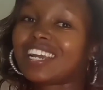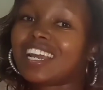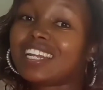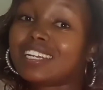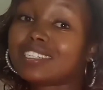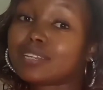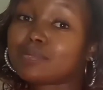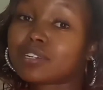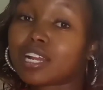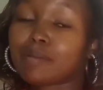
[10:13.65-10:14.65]
Kindly
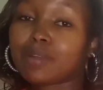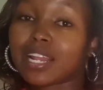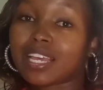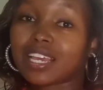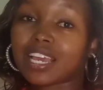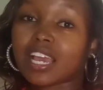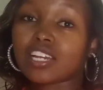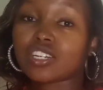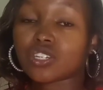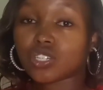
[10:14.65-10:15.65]
subscribe, like
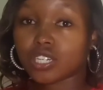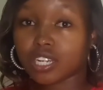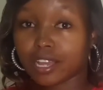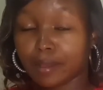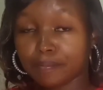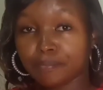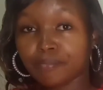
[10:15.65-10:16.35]
and share,